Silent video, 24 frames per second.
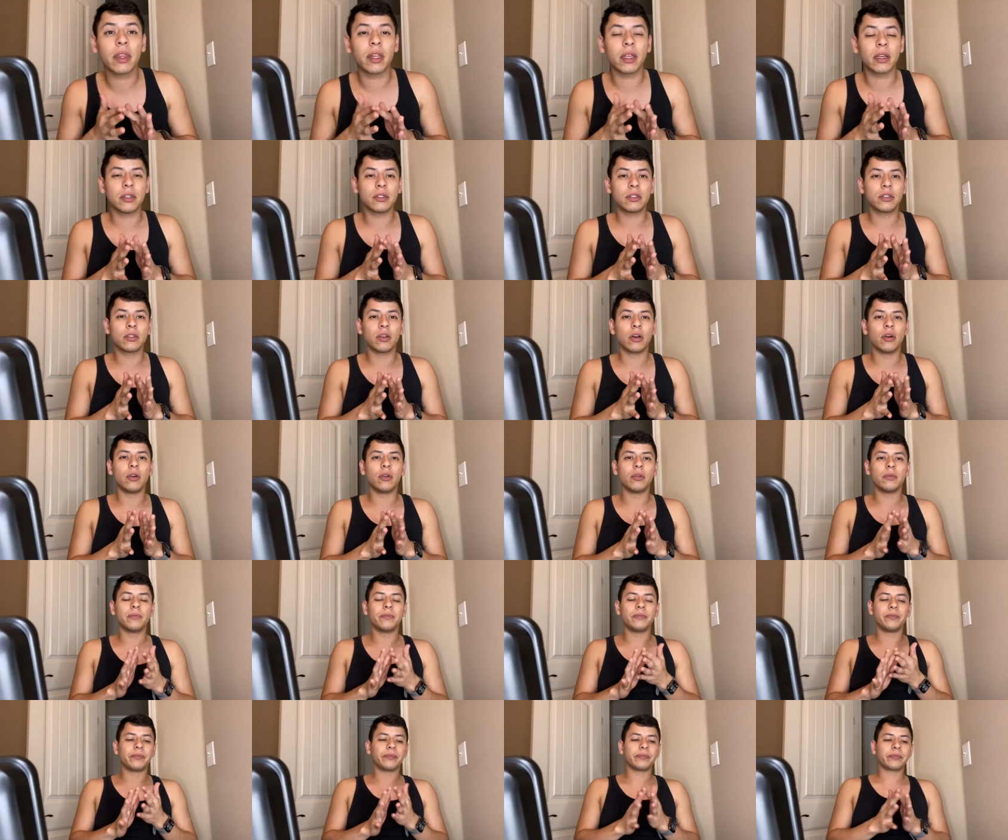So
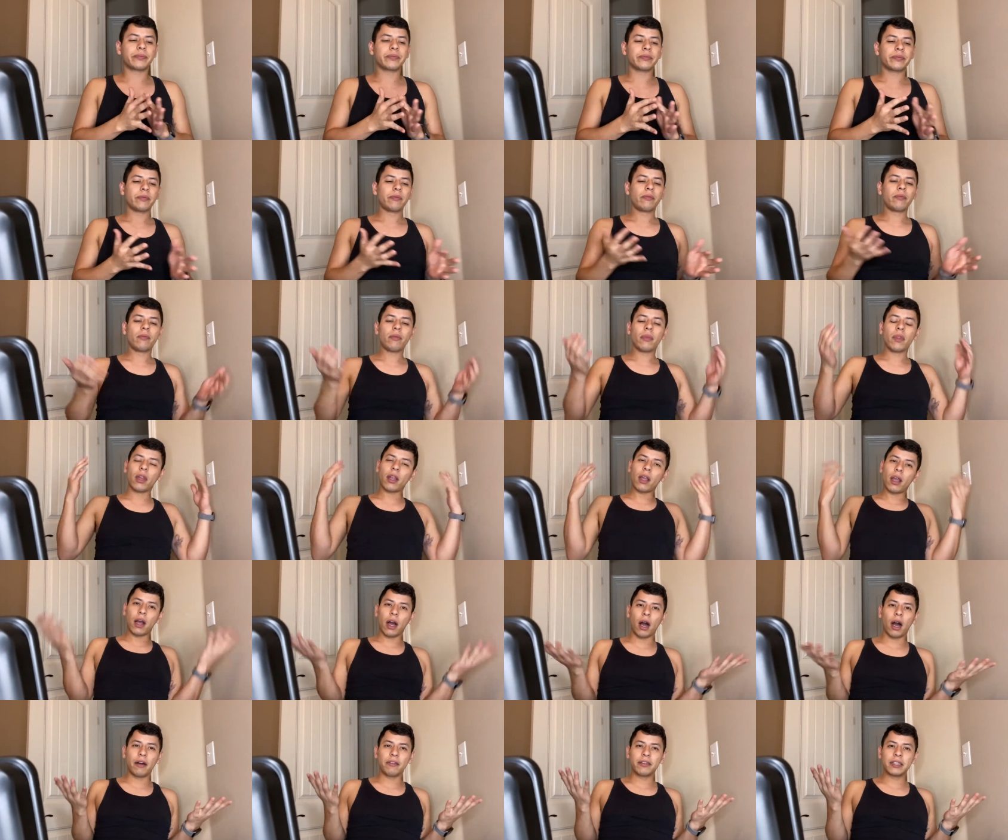
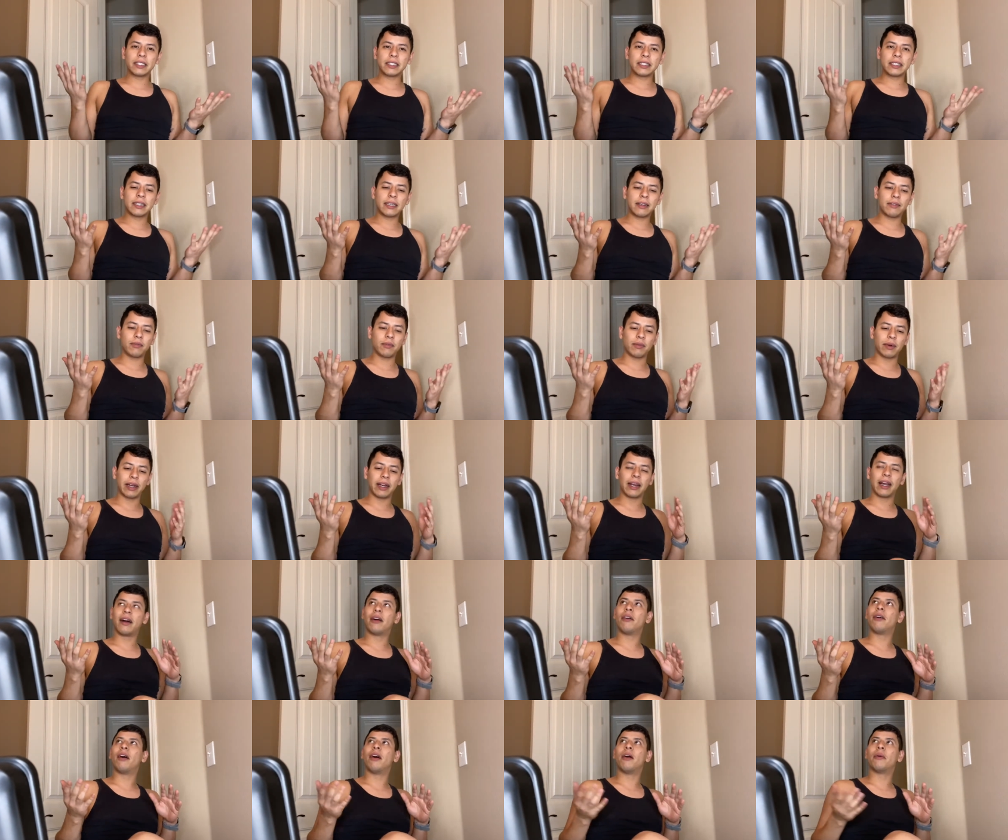obviously right
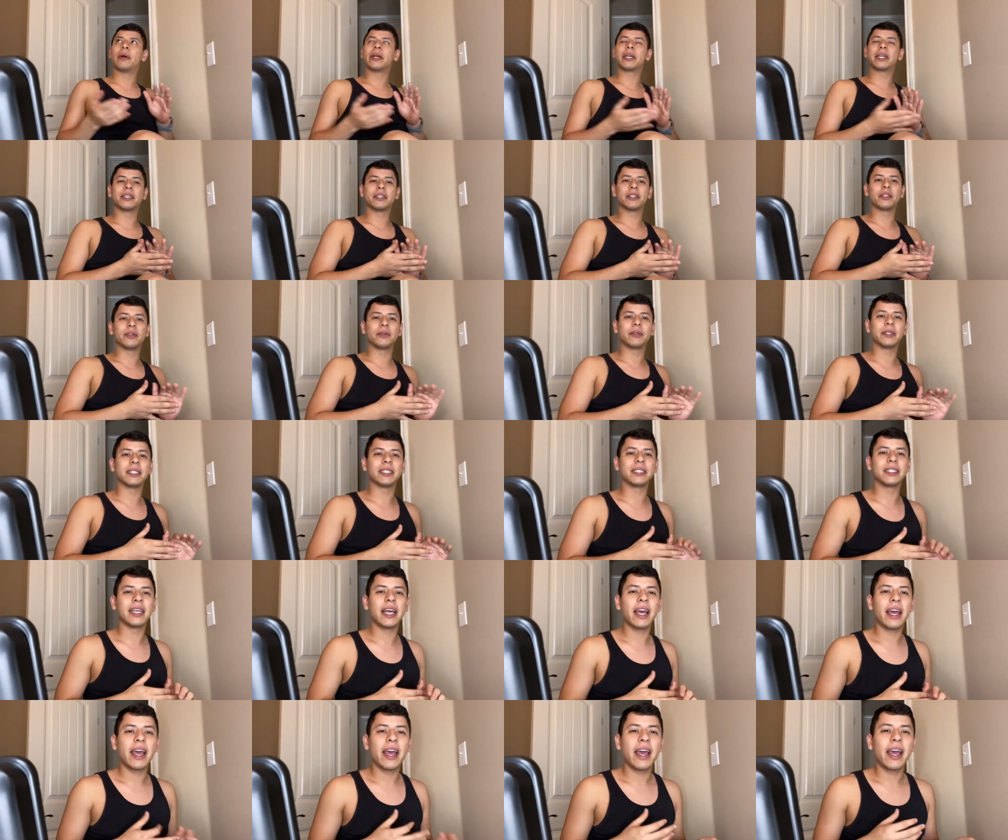now all we can do is
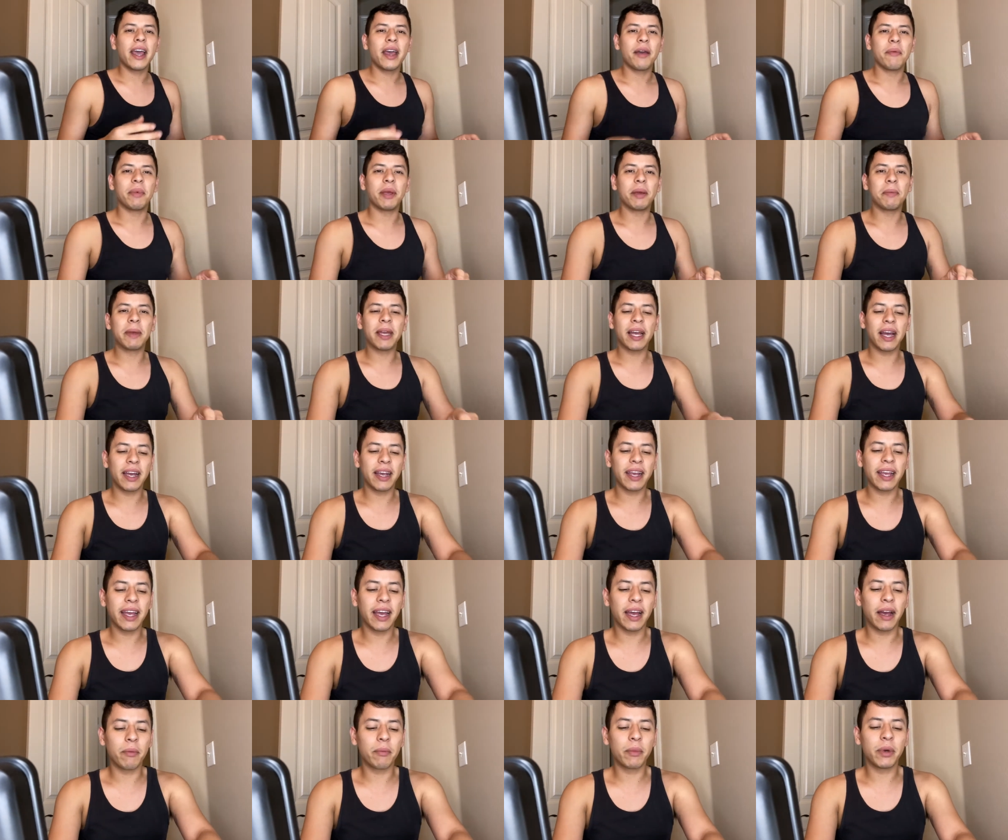be behind
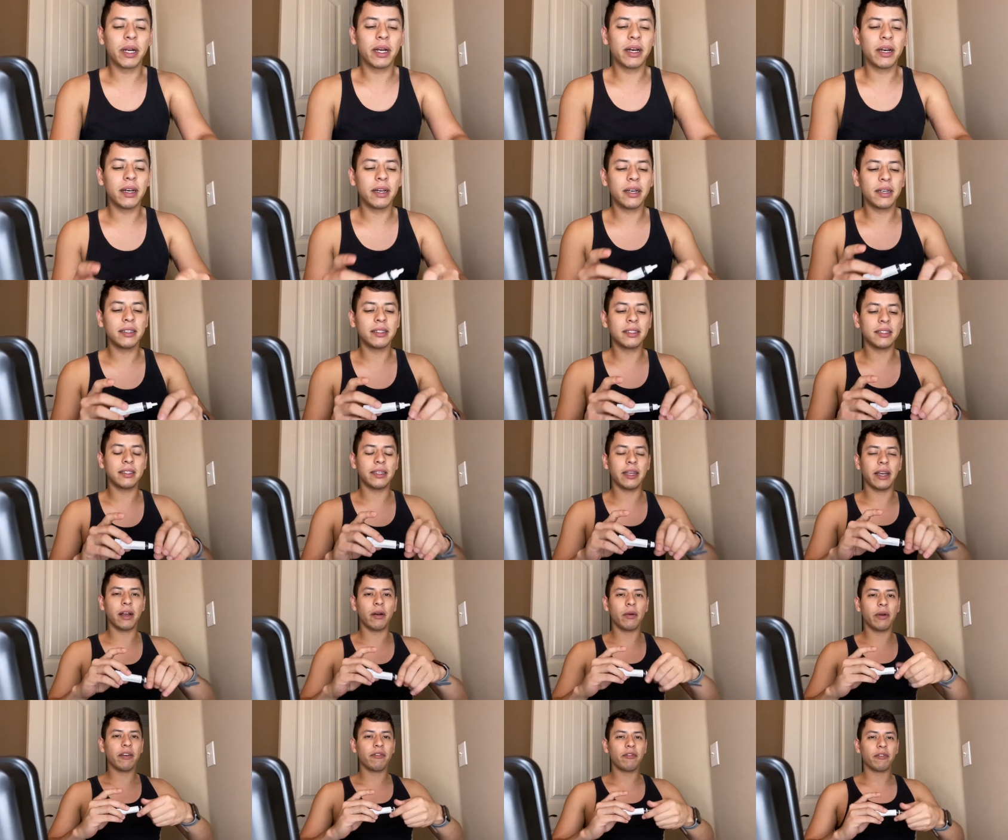camera, staying
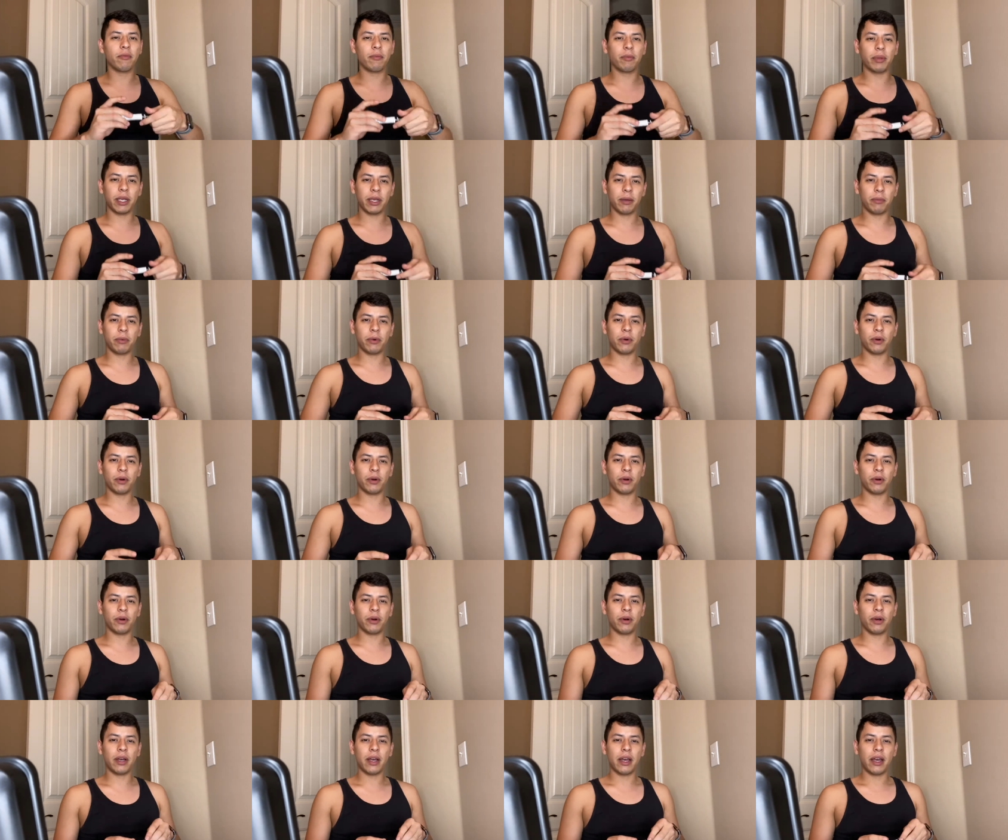away from
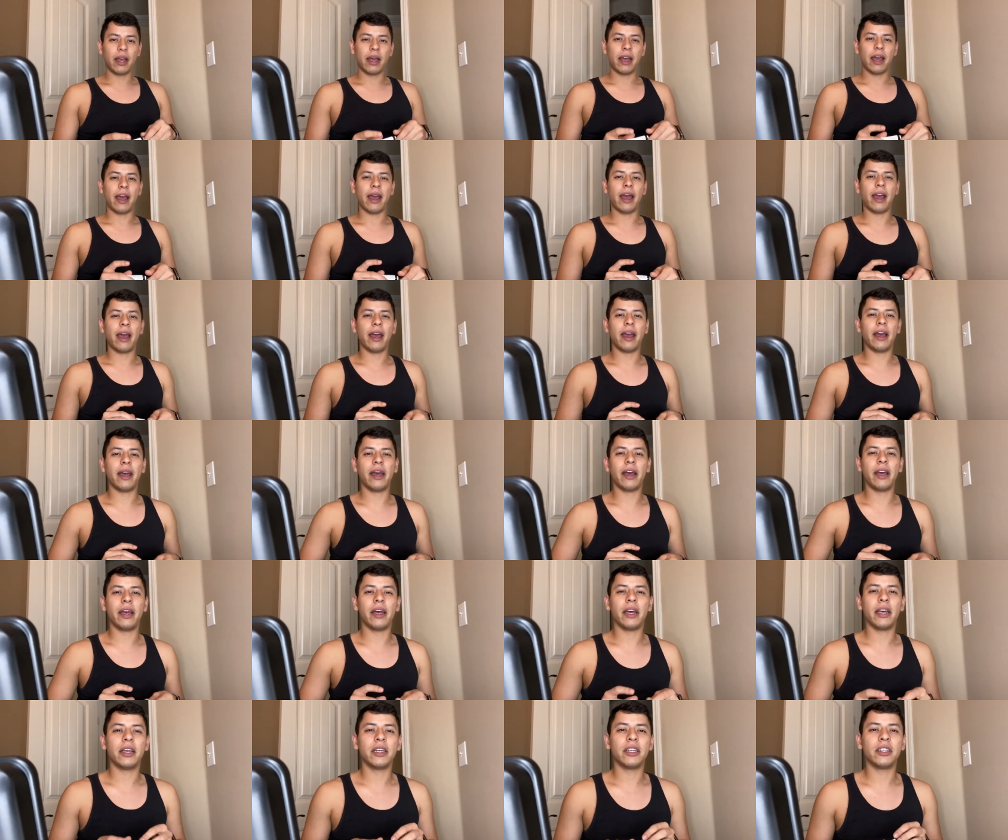people,
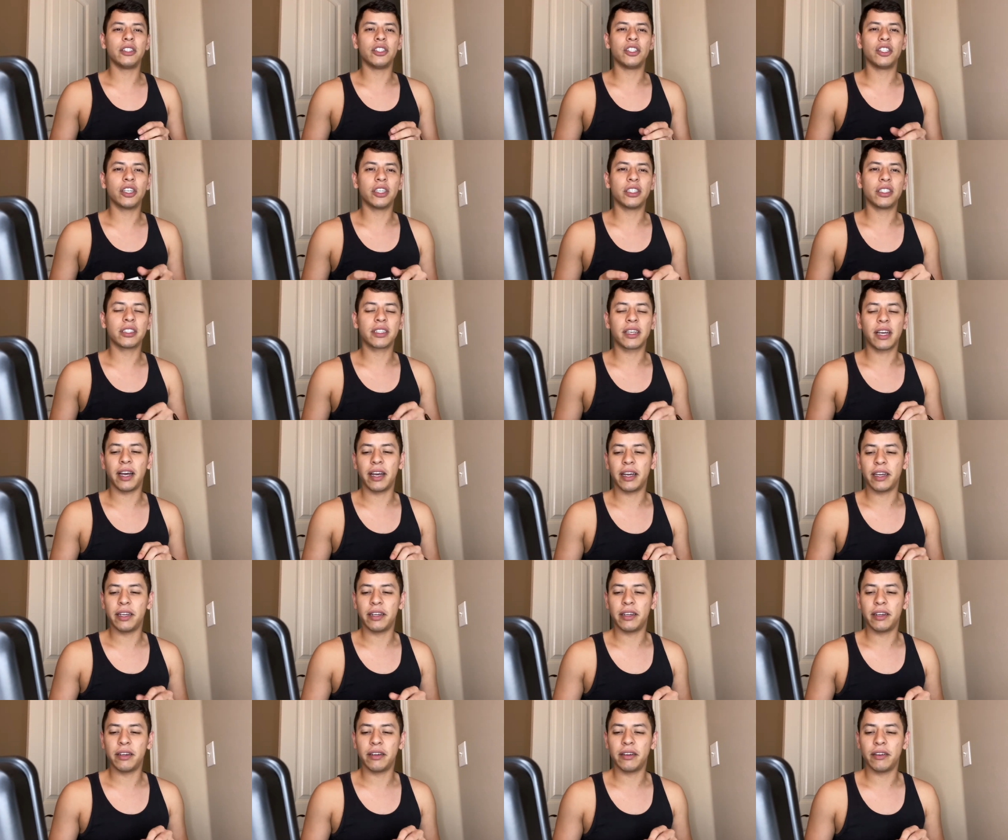and just kind
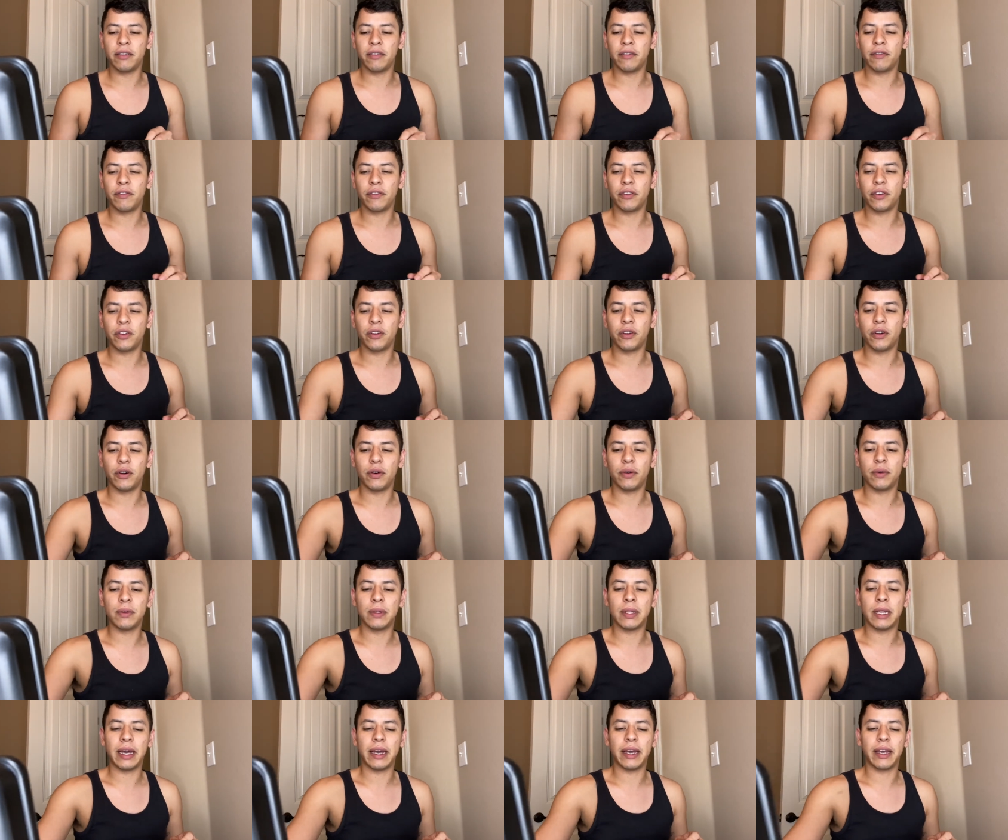of, you know,
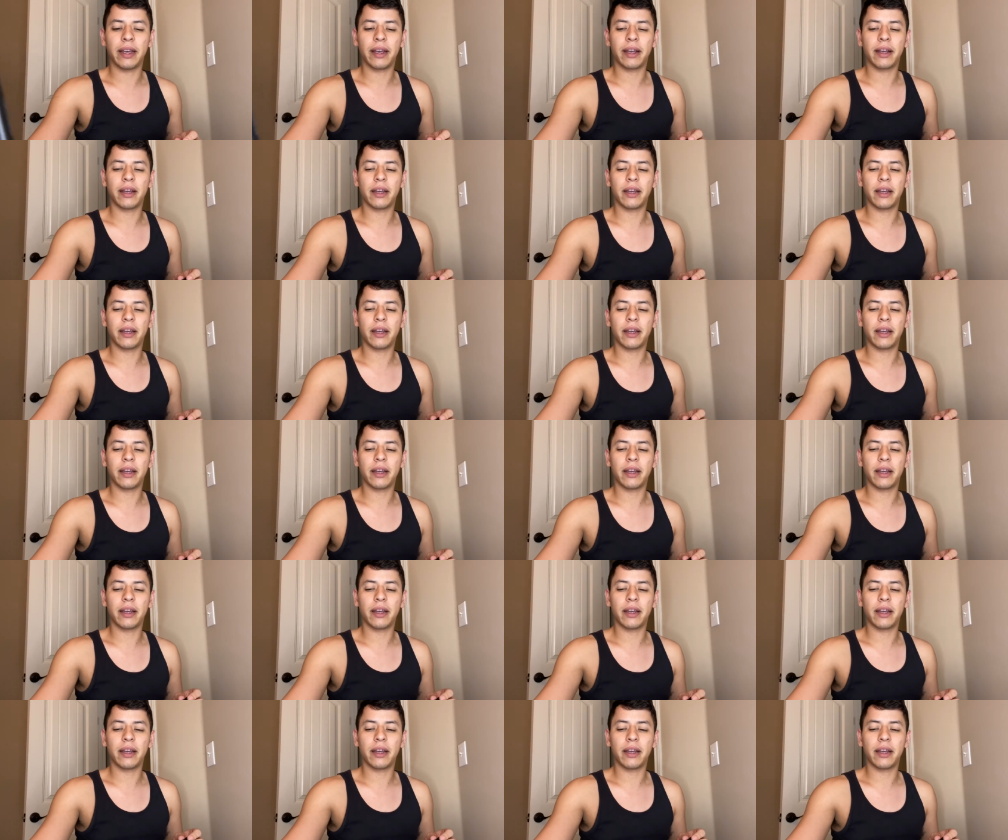like